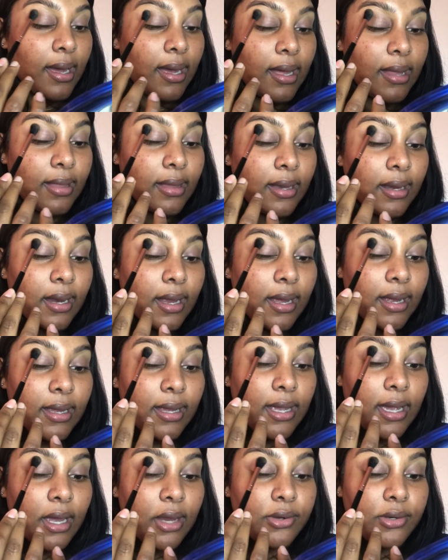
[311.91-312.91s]
and then I
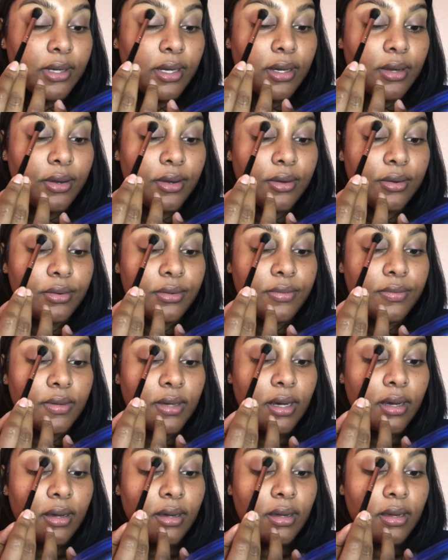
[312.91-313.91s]
carry it
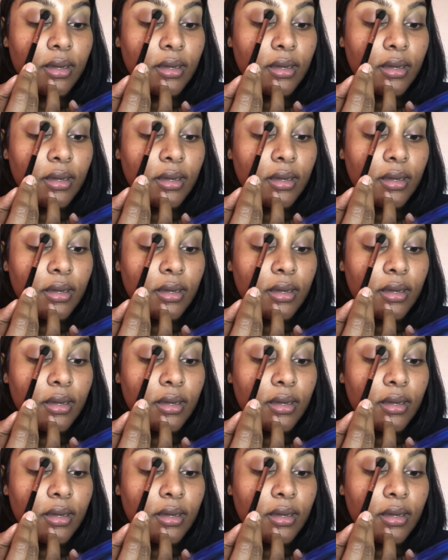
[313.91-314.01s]
over